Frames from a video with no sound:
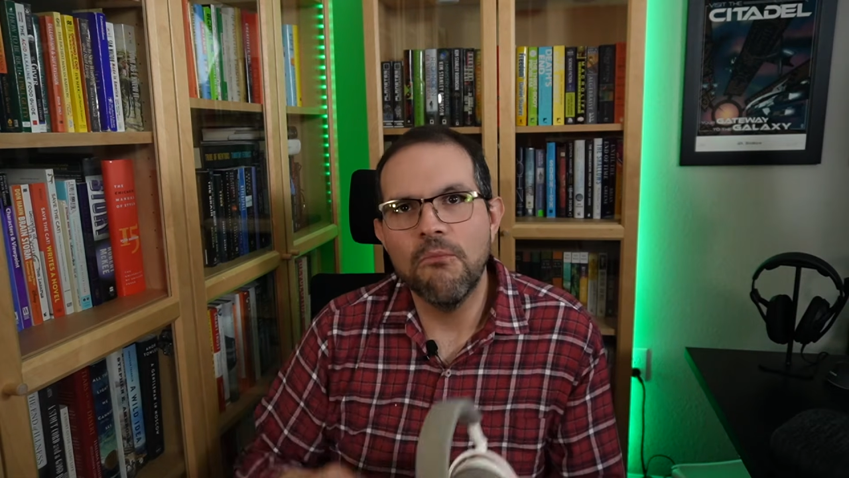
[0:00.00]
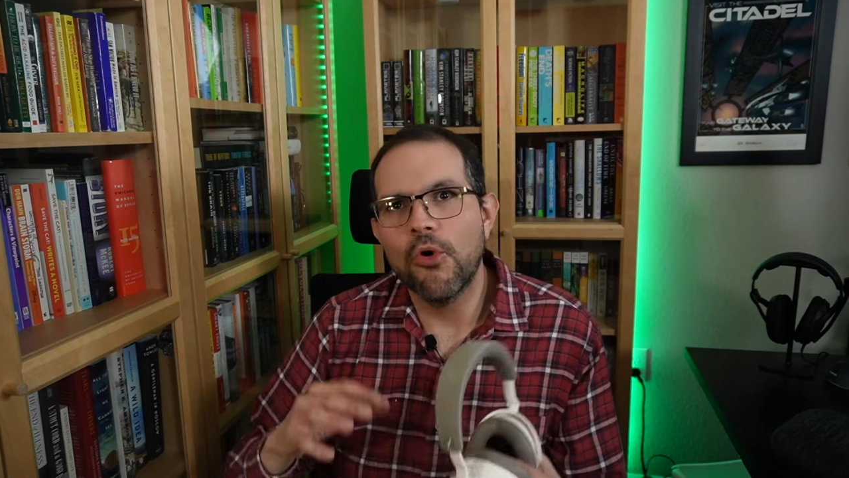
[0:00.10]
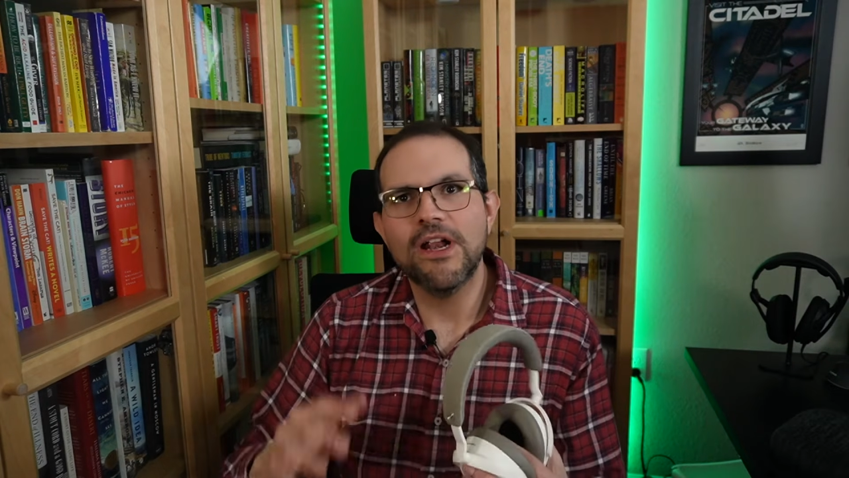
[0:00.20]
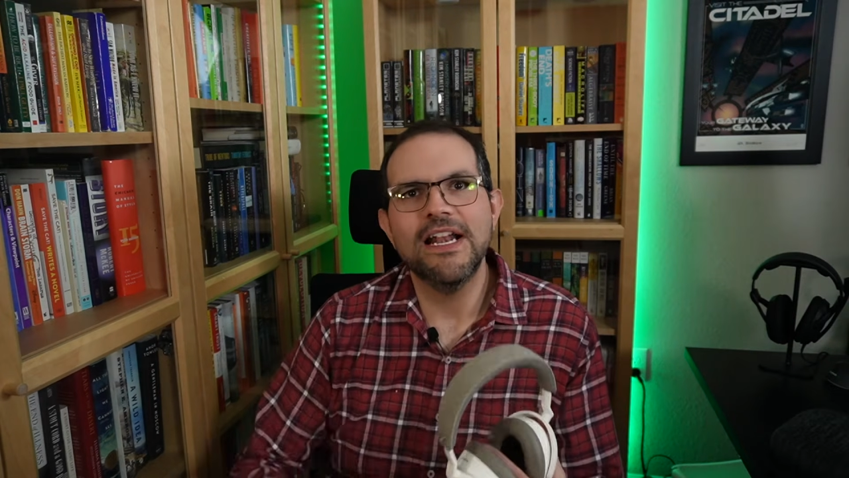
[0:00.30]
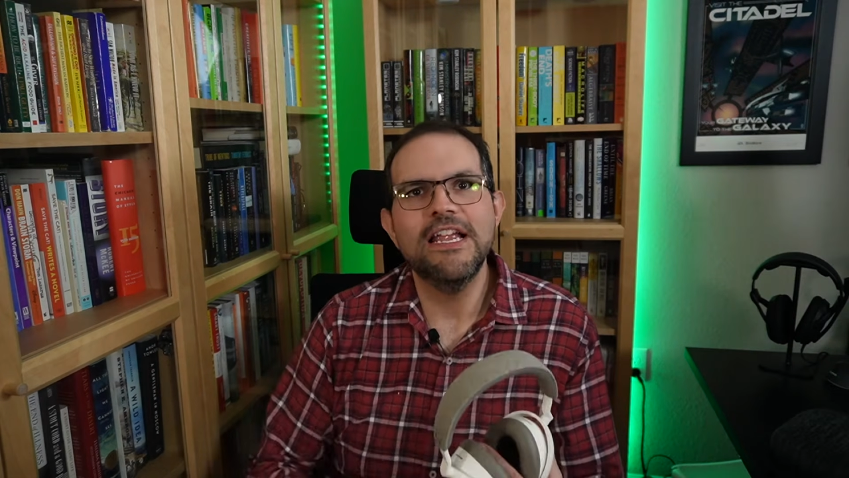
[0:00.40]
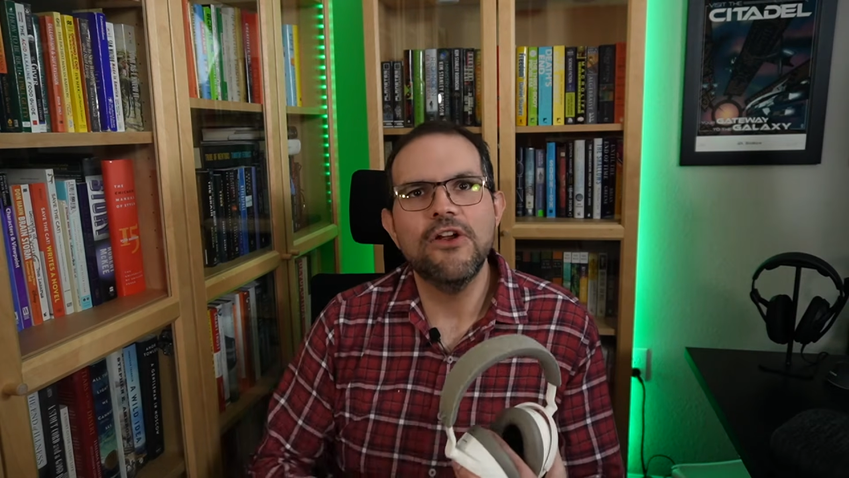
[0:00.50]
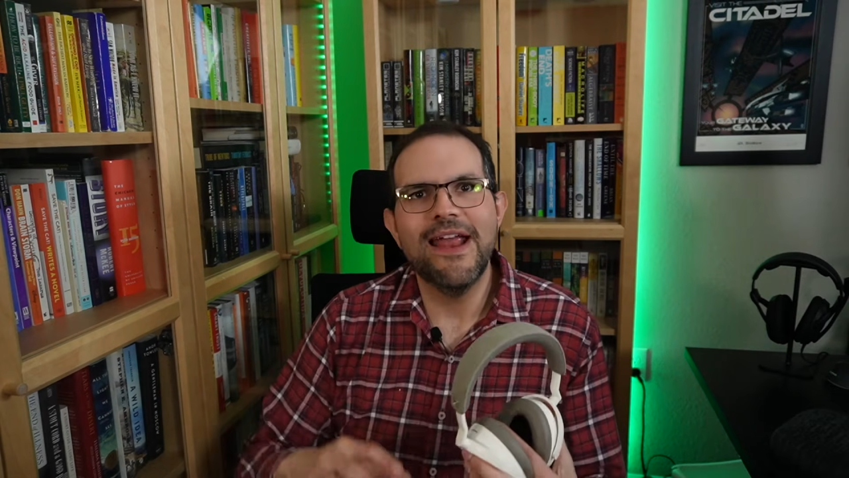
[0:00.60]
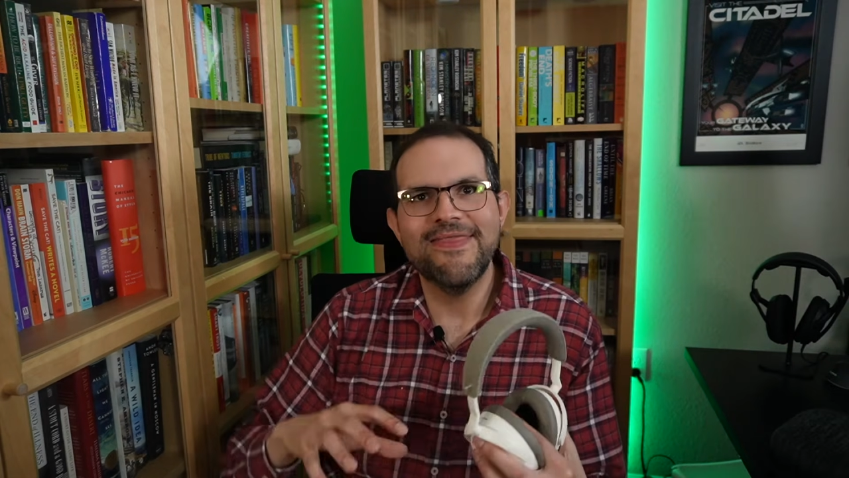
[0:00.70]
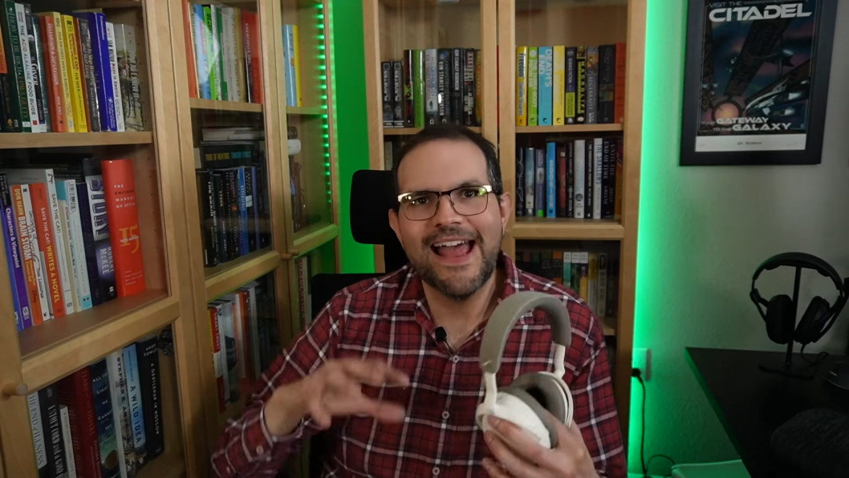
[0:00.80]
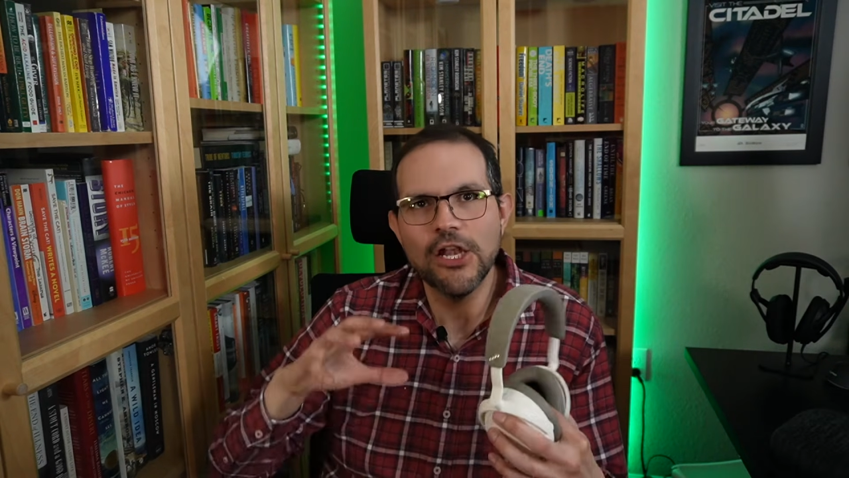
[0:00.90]
more clear,
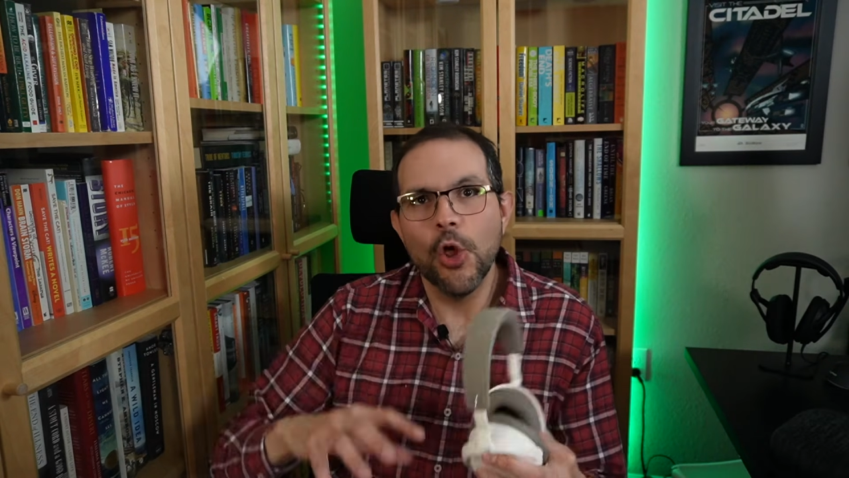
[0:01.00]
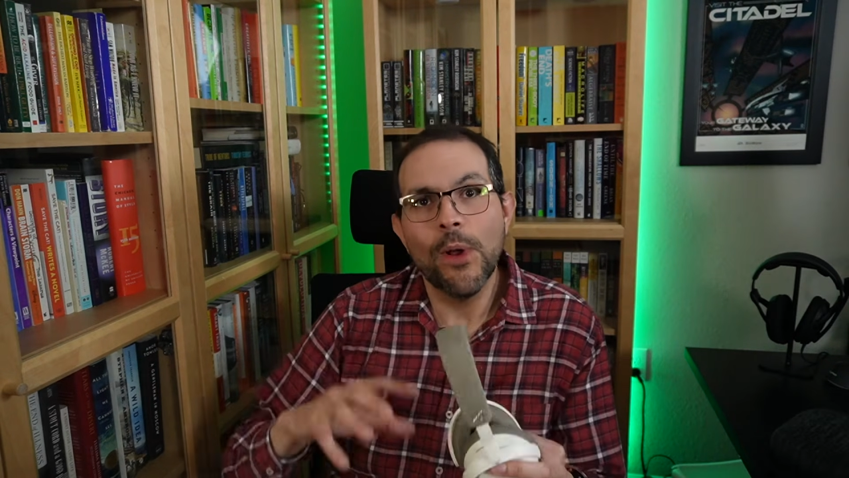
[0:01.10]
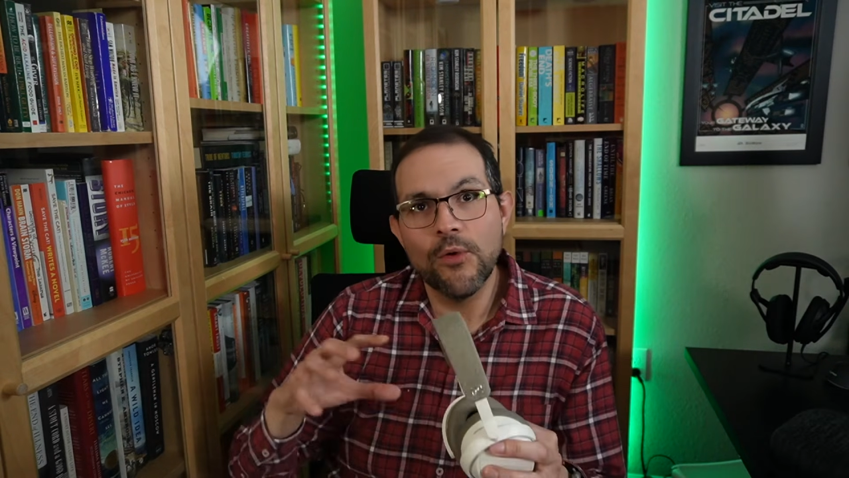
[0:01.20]
and that low